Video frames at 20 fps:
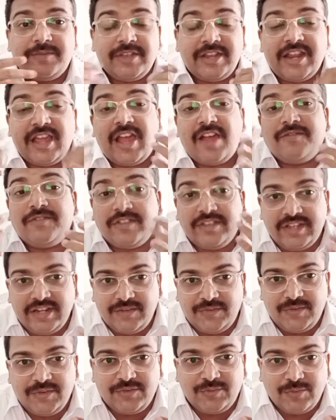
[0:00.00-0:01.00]
And after that,
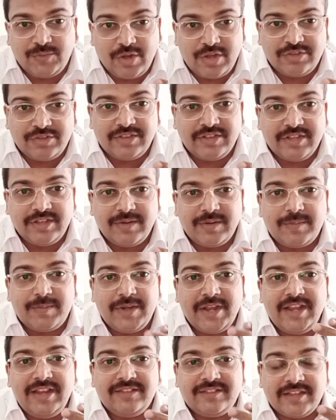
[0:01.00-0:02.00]
if you watch the
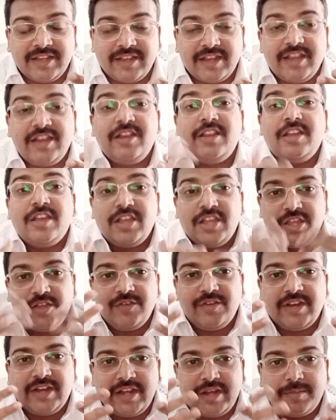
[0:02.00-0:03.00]
playlist again, you
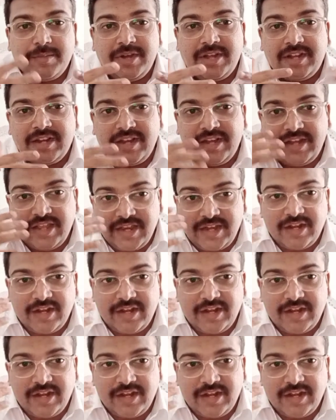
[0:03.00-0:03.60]
will get a better idea.